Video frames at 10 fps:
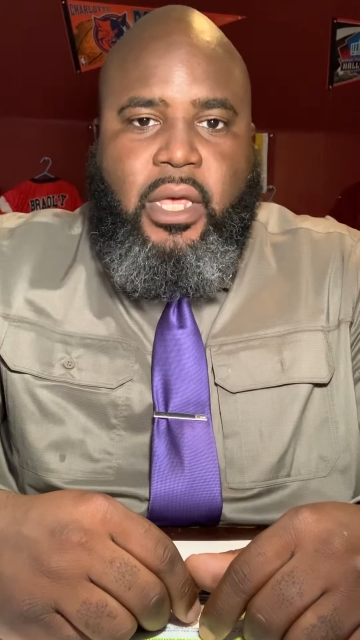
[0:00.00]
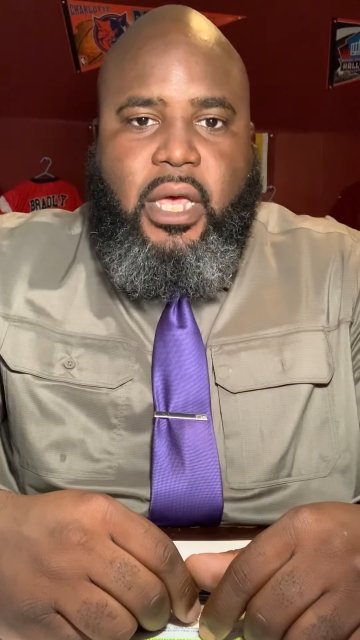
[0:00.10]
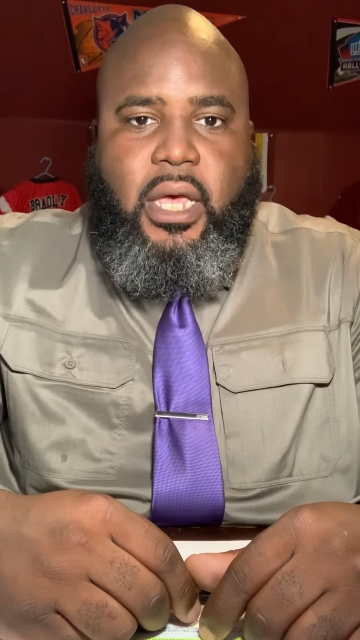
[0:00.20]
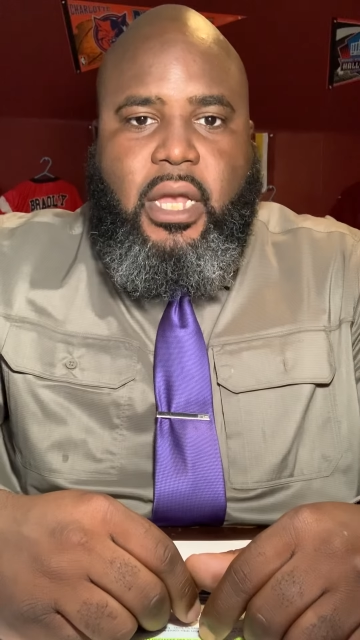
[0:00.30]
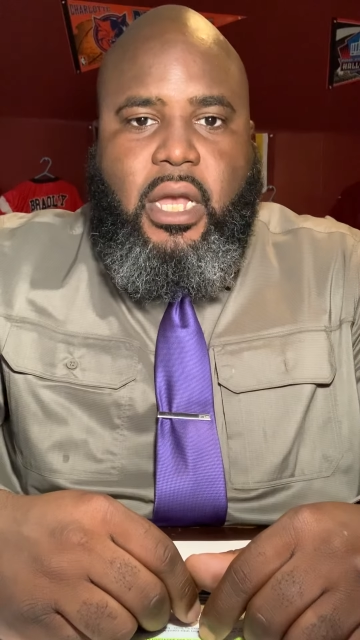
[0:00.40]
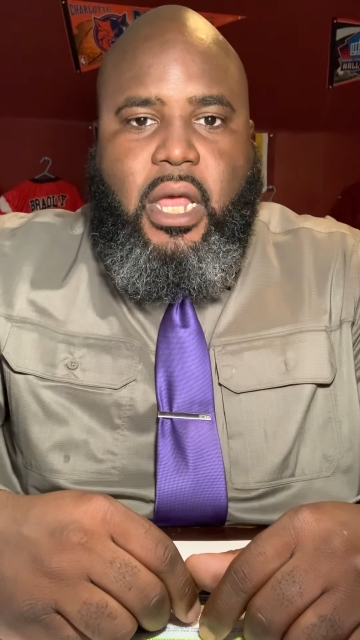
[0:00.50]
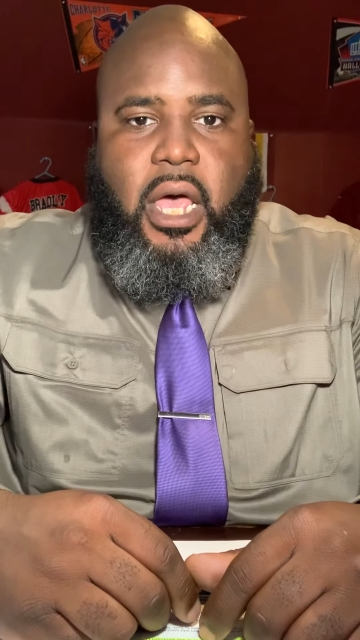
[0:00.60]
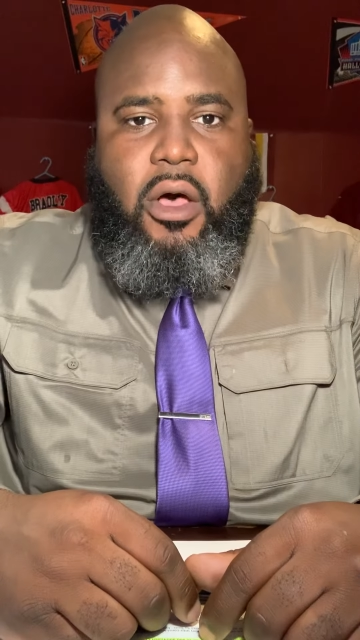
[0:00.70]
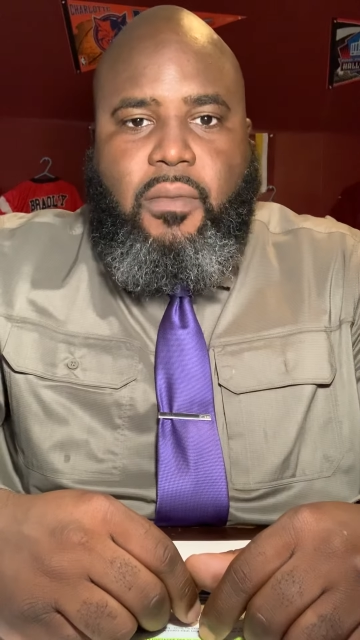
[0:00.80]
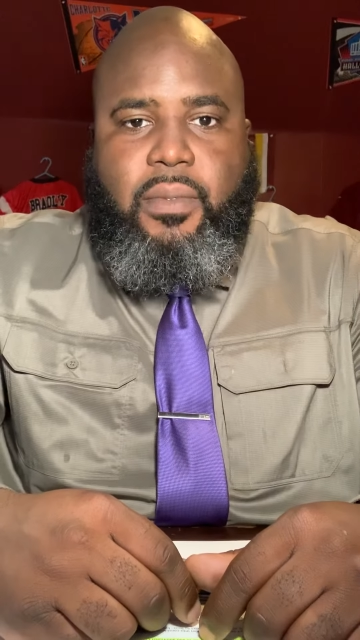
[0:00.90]
and
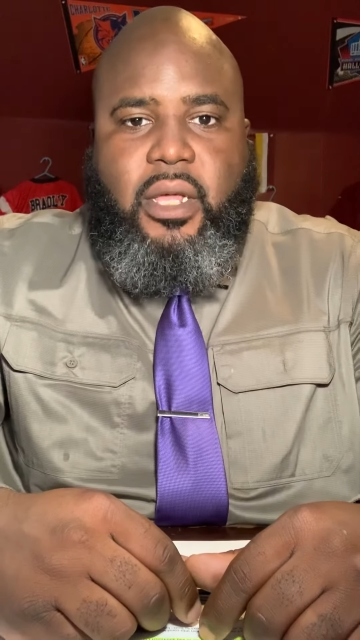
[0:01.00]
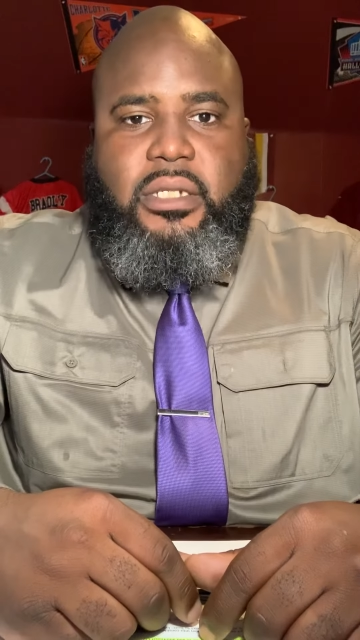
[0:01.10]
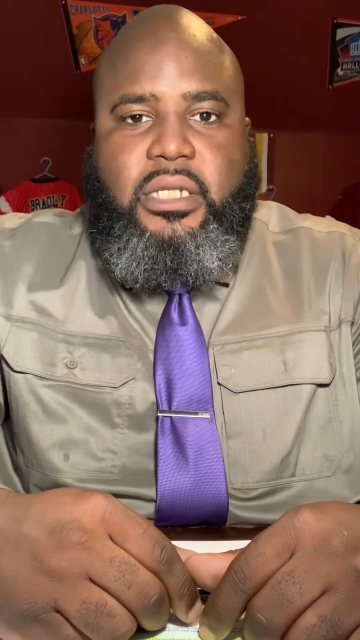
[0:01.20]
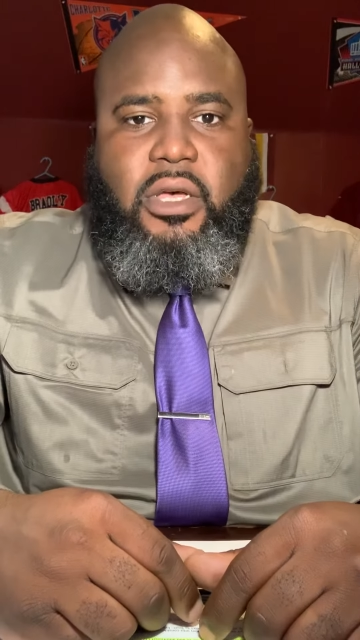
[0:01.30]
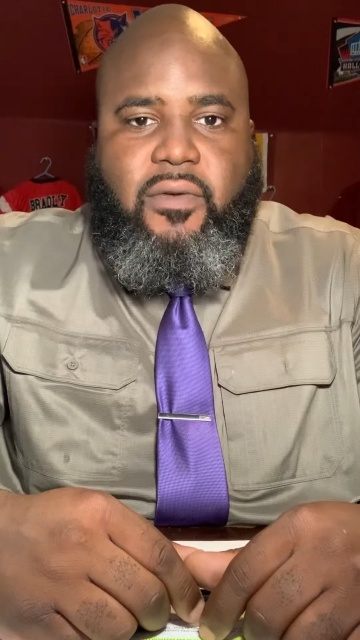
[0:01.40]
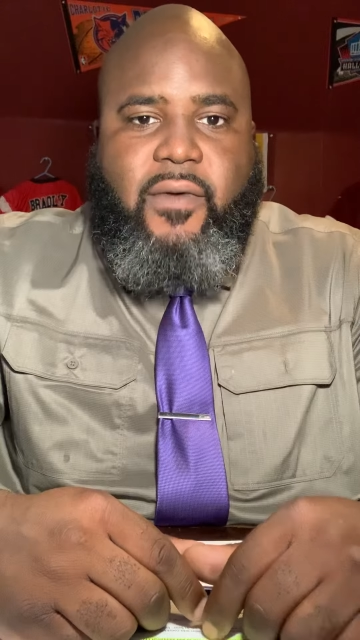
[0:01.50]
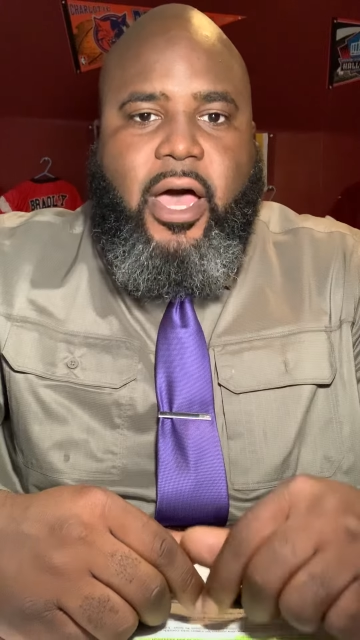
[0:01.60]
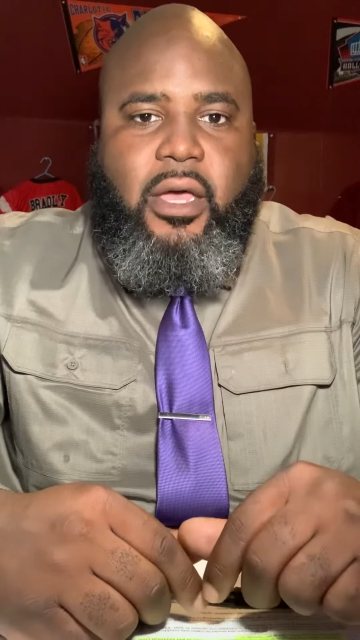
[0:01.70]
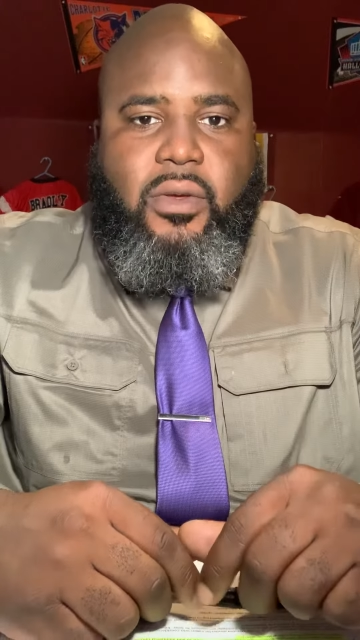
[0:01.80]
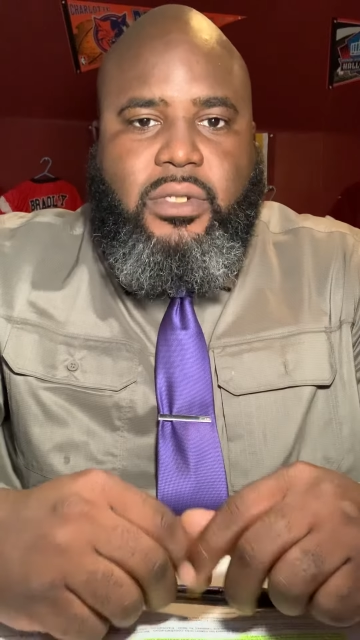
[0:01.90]
help instill
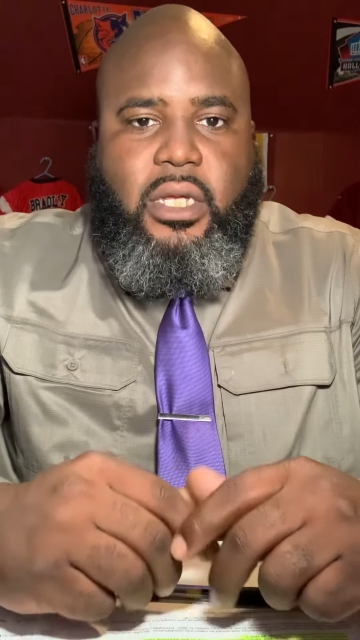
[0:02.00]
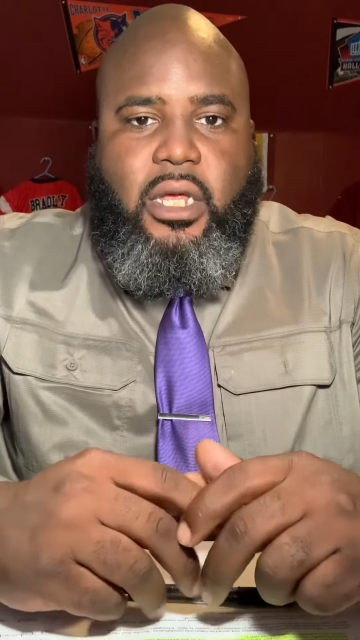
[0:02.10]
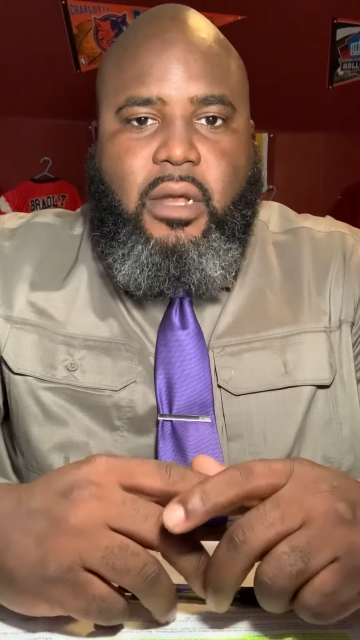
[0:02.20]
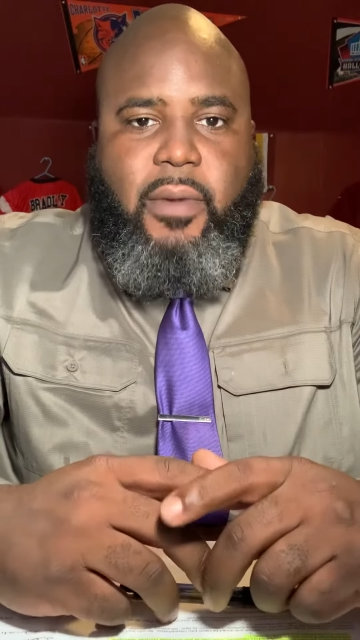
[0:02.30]
values in